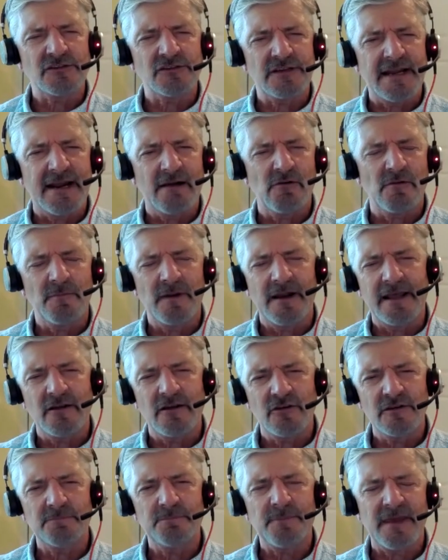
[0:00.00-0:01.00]
an hour, but I
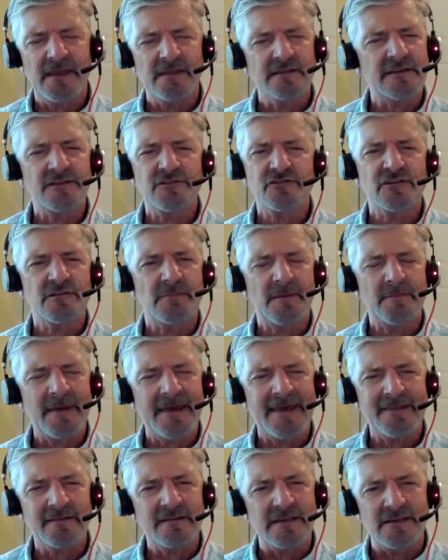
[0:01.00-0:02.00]
couldn't pay attention to my
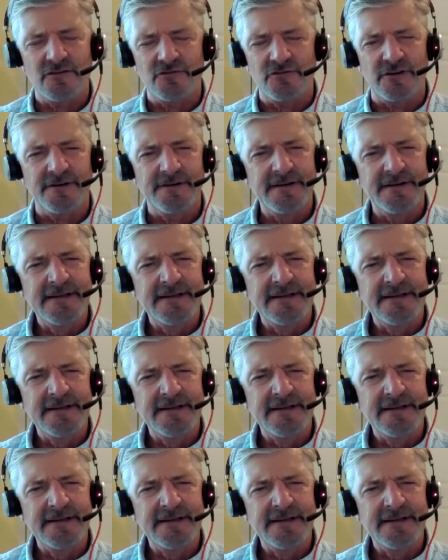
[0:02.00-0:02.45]
math teacher?